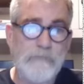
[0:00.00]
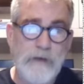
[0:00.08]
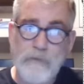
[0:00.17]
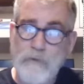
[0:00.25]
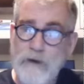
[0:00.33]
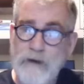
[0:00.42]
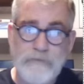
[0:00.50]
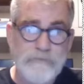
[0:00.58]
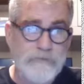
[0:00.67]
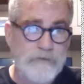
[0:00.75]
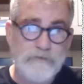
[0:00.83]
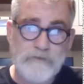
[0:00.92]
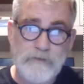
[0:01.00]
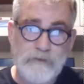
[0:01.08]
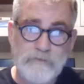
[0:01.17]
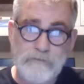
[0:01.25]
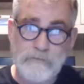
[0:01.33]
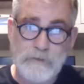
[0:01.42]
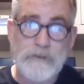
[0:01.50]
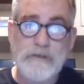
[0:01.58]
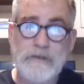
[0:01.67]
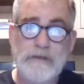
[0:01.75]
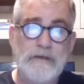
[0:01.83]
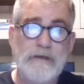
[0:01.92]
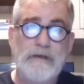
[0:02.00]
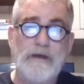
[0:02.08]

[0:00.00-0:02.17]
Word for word: My wife is just really,